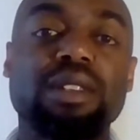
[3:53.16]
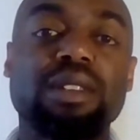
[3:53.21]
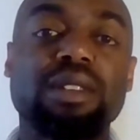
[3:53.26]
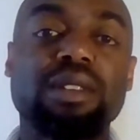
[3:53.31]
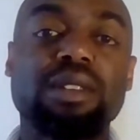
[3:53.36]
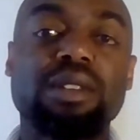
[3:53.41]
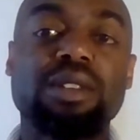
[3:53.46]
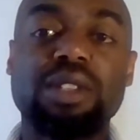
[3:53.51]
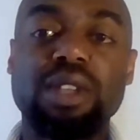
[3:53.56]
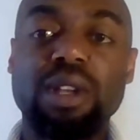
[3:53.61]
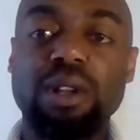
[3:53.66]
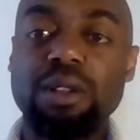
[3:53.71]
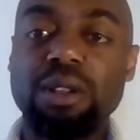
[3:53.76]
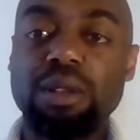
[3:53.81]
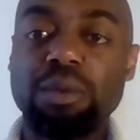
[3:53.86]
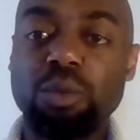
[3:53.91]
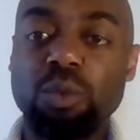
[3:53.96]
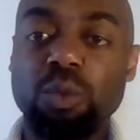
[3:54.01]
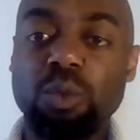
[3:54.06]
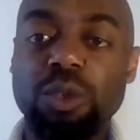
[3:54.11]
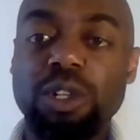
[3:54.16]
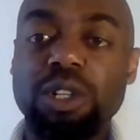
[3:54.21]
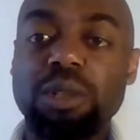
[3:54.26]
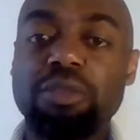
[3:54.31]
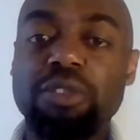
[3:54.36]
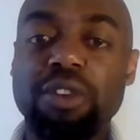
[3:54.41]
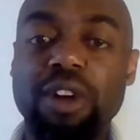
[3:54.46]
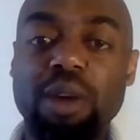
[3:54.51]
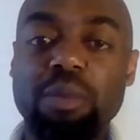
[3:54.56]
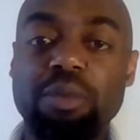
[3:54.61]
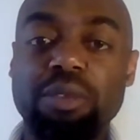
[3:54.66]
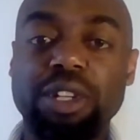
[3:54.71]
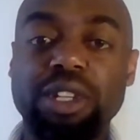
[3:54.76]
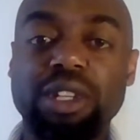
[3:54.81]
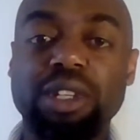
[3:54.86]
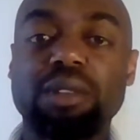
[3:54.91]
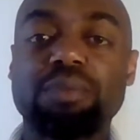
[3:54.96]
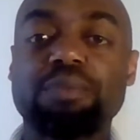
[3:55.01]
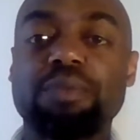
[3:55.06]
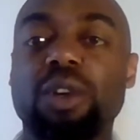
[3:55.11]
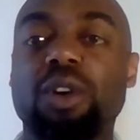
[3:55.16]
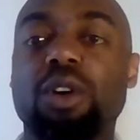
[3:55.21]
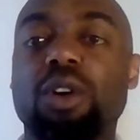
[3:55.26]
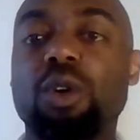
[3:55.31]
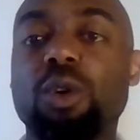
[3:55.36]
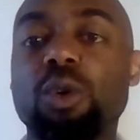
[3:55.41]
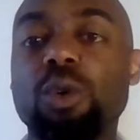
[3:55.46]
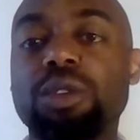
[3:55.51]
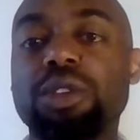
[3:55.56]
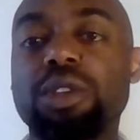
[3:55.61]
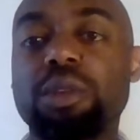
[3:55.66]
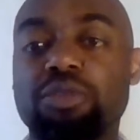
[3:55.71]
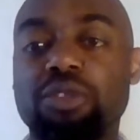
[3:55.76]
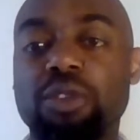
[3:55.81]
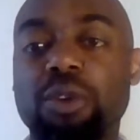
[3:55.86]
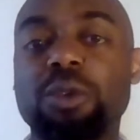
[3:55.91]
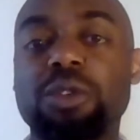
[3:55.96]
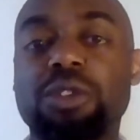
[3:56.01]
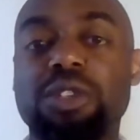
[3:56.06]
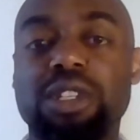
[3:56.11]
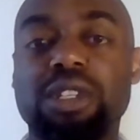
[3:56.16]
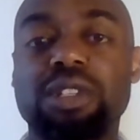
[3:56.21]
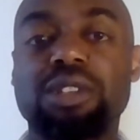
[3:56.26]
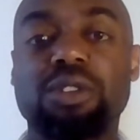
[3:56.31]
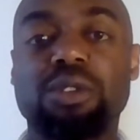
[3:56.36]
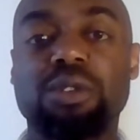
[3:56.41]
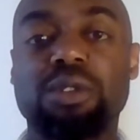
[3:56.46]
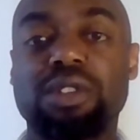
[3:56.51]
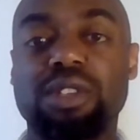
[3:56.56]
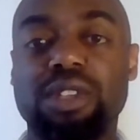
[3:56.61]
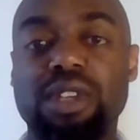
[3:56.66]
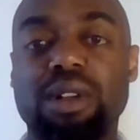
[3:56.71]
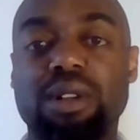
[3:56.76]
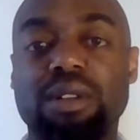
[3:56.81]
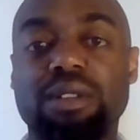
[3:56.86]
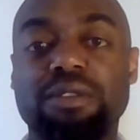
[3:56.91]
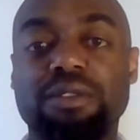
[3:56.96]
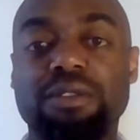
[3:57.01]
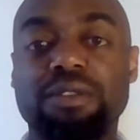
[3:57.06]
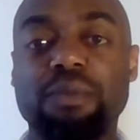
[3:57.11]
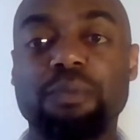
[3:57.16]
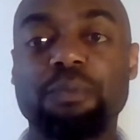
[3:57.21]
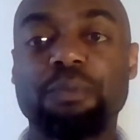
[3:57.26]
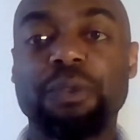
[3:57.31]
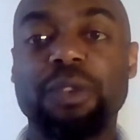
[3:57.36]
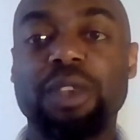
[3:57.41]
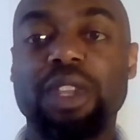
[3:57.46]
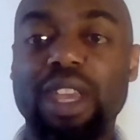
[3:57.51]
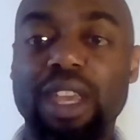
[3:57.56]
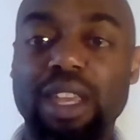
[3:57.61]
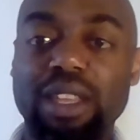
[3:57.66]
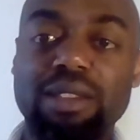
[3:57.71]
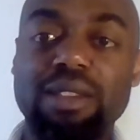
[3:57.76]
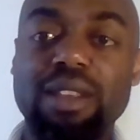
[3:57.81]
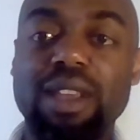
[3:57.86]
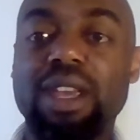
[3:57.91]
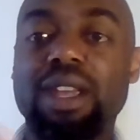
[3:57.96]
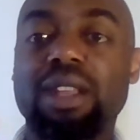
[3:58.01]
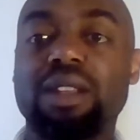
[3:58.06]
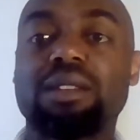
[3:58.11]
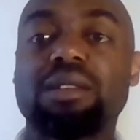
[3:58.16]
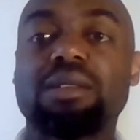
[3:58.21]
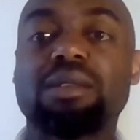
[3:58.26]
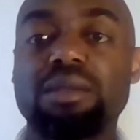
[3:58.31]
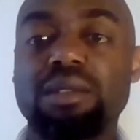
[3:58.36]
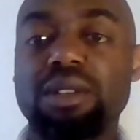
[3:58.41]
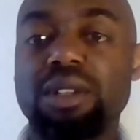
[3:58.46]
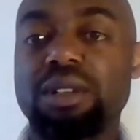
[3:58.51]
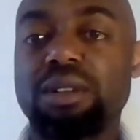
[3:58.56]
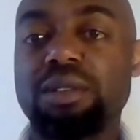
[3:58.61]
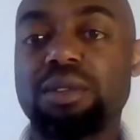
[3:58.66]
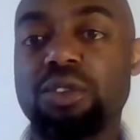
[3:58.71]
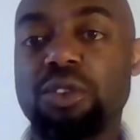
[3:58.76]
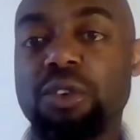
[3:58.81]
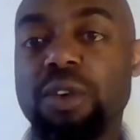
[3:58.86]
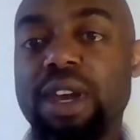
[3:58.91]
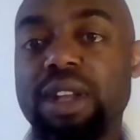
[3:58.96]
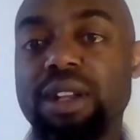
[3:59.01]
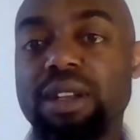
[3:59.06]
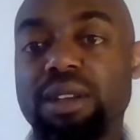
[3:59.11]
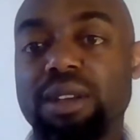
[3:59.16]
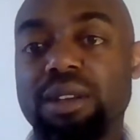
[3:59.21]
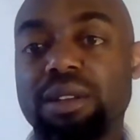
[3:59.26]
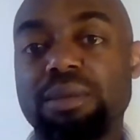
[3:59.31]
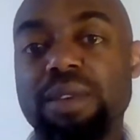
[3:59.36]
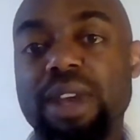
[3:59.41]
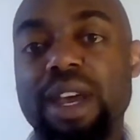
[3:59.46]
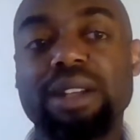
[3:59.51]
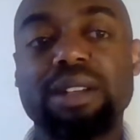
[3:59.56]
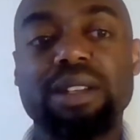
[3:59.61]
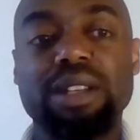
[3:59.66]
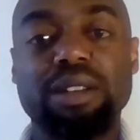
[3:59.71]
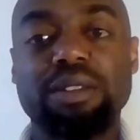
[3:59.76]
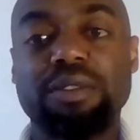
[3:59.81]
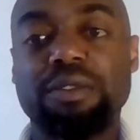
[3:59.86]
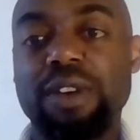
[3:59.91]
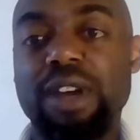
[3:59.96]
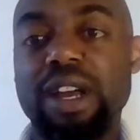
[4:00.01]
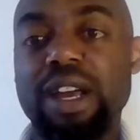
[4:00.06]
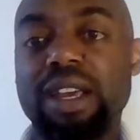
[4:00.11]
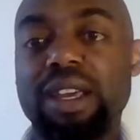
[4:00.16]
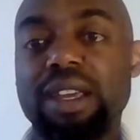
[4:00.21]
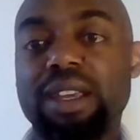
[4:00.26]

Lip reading: sell one property, hold the proceeds yourself, and then try to identify